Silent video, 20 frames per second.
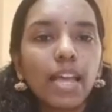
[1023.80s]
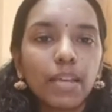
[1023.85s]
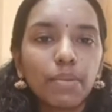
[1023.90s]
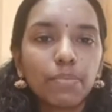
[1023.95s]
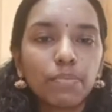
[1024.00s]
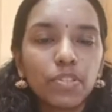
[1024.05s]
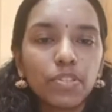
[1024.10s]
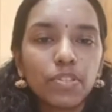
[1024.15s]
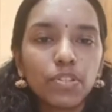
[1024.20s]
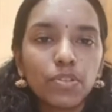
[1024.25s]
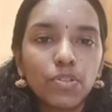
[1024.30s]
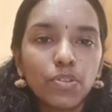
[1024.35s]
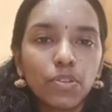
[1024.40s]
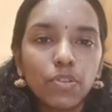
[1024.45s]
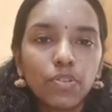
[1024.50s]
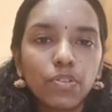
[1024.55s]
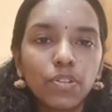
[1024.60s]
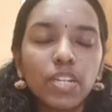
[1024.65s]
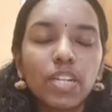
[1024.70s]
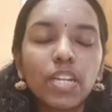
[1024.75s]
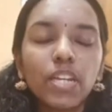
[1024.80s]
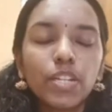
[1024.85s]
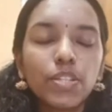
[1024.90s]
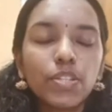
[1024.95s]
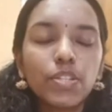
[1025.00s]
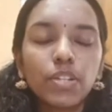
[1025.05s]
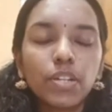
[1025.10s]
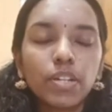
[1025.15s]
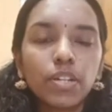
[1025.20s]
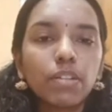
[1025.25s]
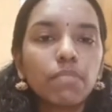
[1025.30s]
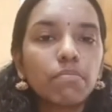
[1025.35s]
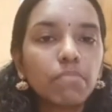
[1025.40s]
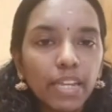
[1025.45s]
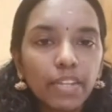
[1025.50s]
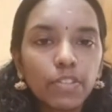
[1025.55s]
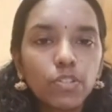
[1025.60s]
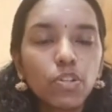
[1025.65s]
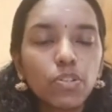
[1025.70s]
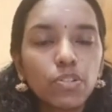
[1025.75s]
yes, I am Mr. John,
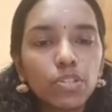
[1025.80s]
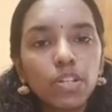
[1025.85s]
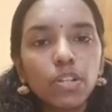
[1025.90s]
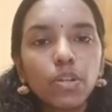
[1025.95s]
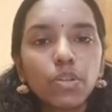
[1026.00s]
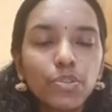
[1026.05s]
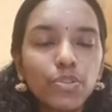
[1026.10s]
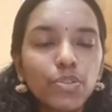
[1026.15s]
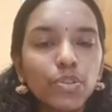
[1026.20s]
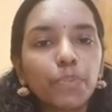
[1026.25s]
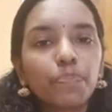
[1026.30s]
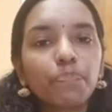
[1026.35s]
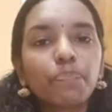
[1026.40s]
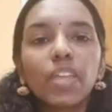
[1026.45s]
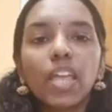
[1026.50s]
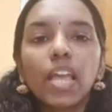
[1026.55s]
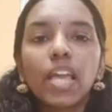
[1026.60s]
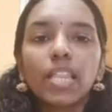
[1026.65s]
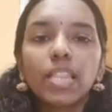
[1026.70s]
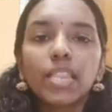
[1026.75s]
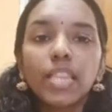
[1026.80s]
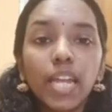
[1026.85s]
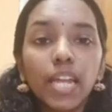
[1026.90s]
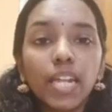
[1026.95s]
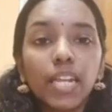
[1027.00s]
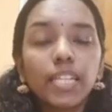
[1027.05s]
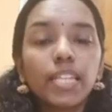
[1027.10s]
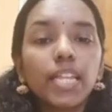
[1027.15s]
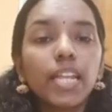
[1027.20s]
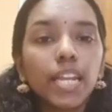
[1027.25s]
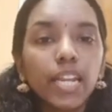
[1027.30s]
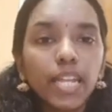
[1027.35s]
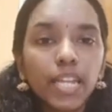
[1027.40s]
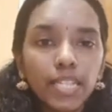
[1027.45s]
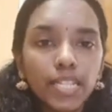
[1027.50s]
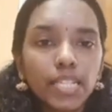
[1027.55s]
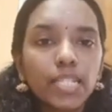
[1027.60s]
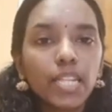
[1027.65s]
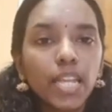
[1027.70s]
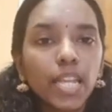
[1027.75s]
like Johnson or John. Then the
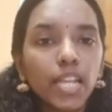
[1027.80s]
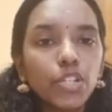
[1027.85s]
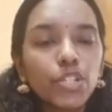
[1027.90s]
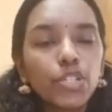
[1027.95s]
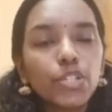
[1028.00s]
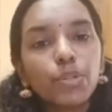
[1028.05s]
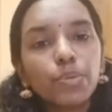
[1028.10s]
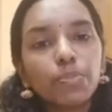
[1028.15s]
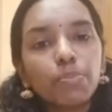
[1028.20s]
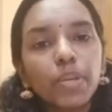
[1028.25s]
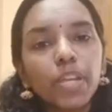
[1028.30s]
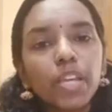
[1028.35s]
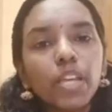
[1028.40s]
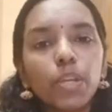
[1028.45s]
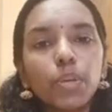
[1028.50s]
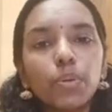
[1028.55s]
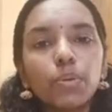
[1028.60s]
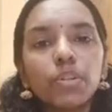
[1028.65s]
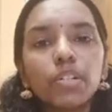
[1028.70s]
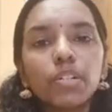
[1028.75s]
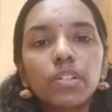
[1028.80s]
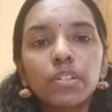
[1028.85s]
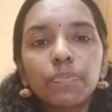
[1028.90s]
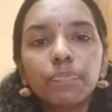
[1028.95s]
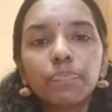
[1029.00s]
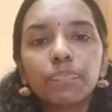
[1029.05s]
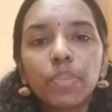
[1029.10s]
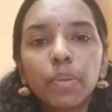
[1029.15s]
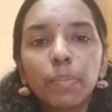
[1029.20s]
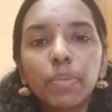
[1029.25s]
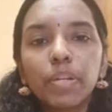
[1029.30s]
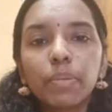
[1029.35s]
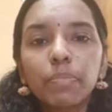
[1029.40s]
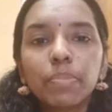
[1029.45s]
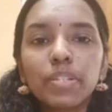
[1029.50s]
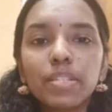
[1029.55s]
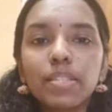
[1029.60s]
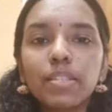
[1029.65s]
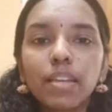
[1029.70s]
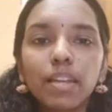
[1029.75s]
next thing should be your
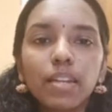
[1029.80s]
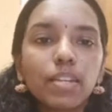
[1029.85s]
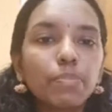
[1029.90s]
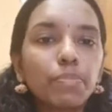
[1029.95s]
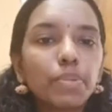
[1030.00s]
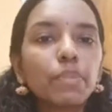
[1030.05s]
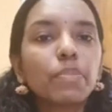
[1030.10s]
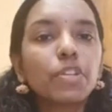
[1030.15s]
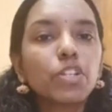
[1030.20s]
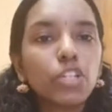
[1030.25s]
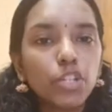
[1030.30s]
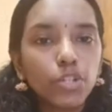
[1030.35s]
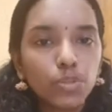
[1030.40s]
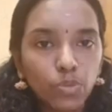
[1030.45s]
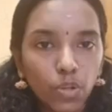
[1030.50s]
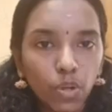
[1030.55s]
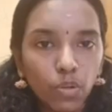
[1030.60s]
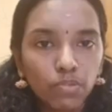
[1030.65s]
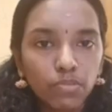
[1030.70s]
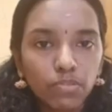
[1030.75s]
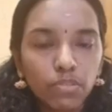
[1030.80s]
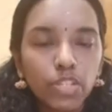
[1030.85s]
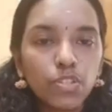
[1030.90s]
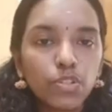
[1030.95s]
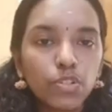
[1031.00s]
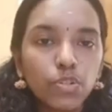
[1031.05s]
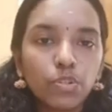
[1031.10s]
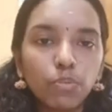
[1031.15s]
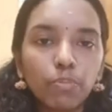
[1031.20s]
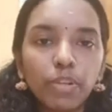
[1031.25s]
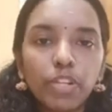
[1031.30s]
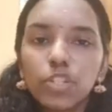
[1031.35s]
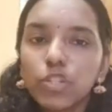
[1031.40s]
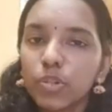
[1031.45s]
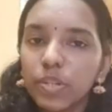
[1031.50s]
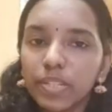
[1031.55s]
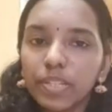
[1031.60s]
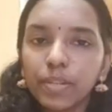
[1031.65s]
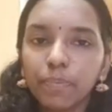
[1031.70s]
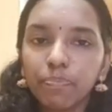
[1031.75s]
purpose and permission to talk. This should be
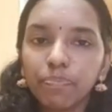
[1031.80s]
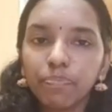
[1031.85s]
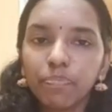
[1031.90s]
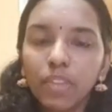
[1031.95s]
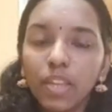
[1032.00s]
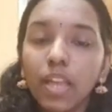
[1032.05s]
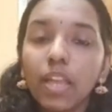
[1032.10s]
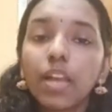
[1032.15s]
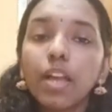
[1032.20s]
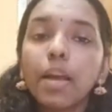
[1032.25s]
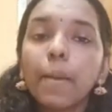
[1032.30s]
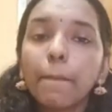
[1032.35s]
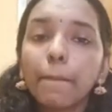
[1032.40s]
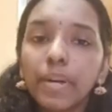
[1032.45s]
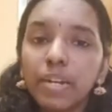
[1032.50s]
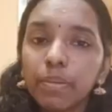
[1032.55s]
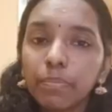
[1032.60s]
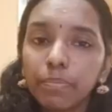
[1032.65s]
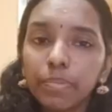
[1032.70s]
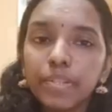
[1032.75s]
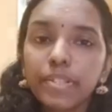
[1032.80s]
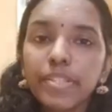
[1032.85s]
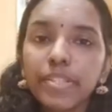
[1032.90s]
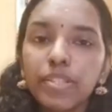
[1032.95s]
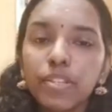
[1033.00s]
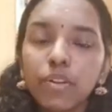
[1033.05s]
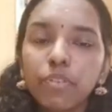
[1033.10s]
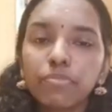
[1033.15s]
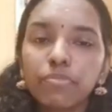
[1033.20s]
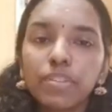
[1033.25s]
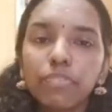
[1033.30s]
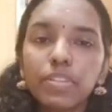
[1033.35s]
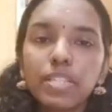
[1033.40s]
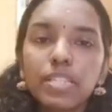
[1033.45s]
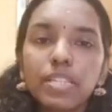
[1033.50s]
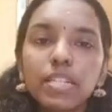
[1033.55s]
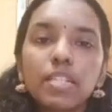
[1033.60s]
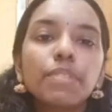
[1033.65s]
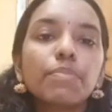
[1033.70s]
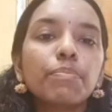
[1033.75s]
together. Purpose of the
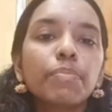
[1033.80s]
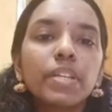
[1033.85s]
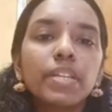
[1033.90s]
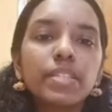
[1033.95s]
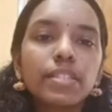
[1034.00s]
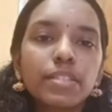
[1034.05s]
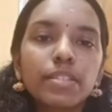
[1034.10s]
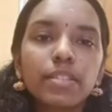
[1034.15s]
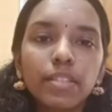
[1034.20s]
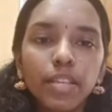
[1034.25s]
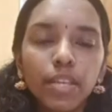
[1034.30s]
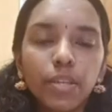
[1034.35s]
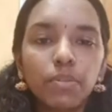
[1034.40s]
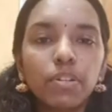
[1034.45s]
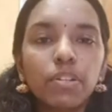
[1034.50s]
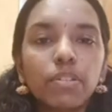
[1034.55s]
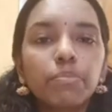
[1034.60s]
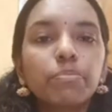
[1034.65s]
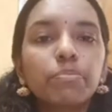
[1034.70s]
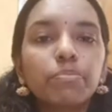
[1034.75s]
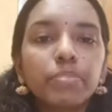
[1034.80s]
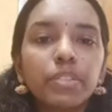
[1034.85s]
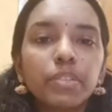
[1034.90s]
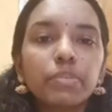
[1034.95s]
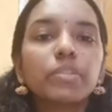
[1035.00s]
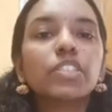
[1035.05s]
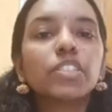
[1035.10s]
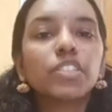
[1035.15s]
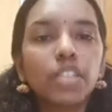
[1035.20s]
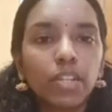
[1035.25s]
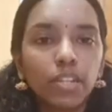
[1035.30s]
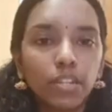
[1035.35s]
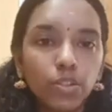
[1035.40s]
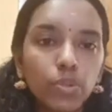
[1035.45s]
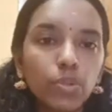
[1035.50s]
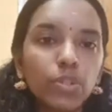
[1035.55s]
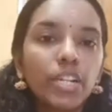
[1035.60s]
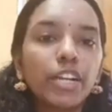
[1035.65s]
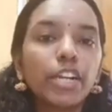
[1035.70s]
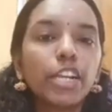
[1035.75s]
visit plus your
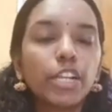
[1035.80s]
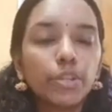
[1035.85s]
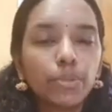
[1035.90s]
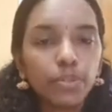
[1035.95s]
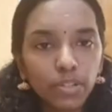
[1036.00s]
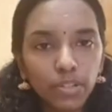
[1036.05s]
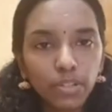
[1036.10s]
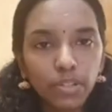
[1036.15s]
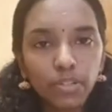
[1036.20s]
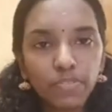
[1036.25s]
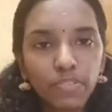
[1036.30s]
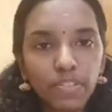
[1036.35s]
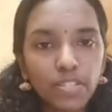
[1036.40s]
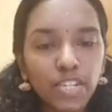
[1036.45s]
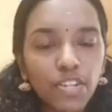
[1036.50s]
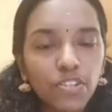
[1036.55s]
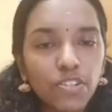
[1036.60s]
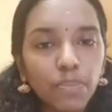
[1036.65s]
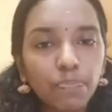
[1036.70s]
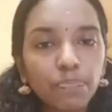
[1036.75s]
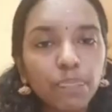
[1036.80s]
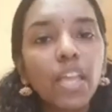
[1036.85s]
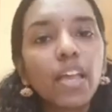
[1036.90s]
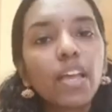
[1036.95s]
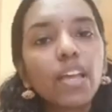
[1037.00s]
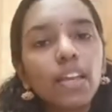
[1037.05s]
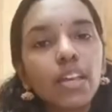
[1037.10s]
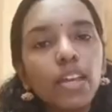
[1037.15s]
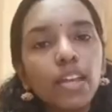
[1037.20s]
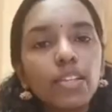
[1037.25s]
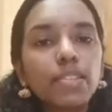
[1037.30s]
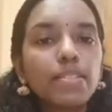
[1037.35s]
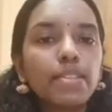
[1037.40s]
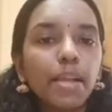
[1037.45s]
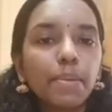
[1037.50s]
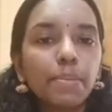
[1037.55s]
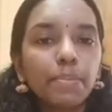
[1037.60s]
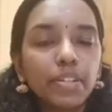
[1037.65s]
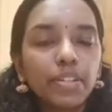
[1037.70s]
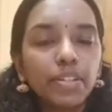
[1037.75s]
permission to continue the conversation.
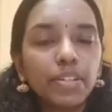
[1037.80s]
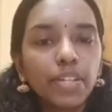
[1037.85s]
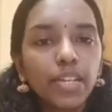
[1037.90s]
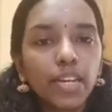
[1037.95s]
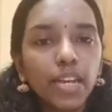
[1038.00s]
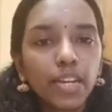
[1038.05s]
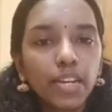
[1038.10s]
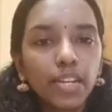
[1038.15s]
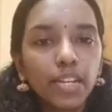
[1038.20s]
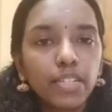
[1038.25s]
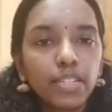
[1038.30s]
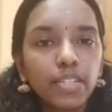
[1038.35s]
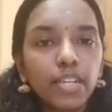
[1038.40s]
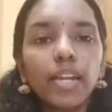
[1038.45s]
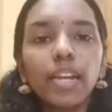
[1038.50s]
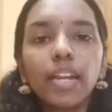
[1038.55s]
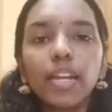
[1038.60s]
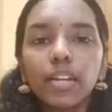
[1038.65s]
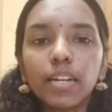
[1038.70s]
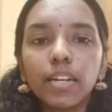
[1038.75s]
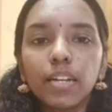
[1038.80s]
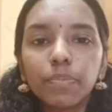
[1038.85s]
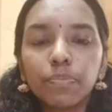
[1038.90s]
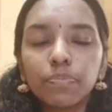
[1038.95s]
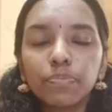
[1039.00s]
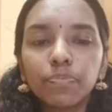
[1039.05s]
Example, you can tell that,